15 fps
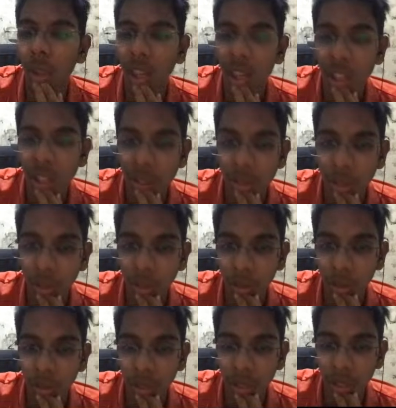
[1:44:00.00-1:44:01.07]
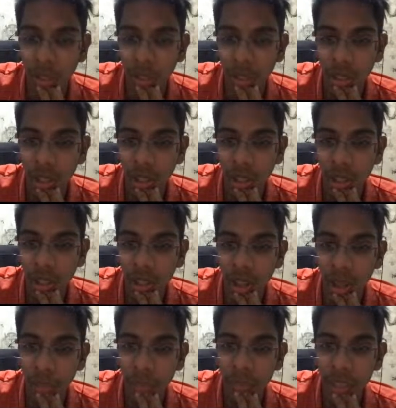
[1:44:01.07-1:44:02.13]
ending should not be there, right? I'm
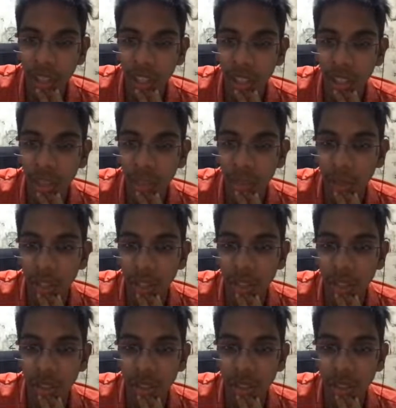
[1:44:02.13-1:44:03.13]
afraid he can come here.